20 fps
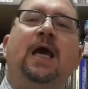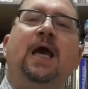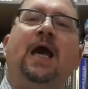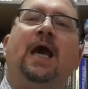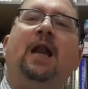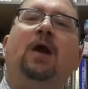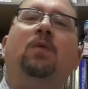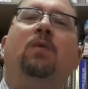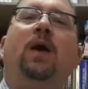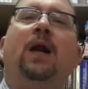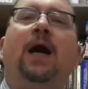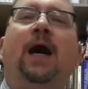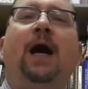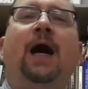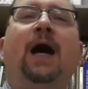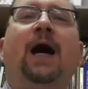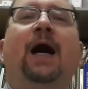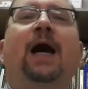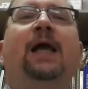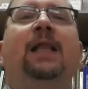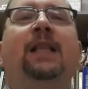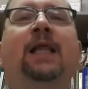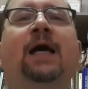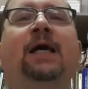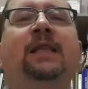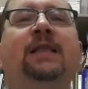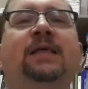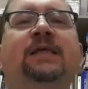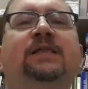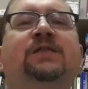And I want to
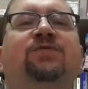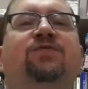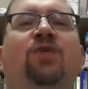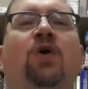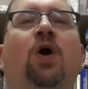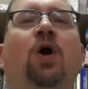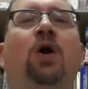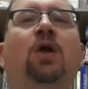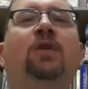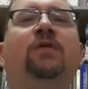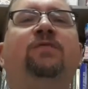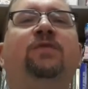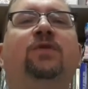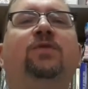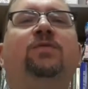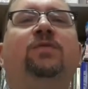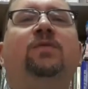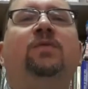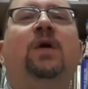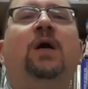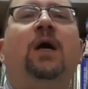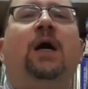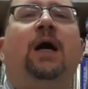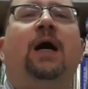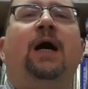highlight this for all of you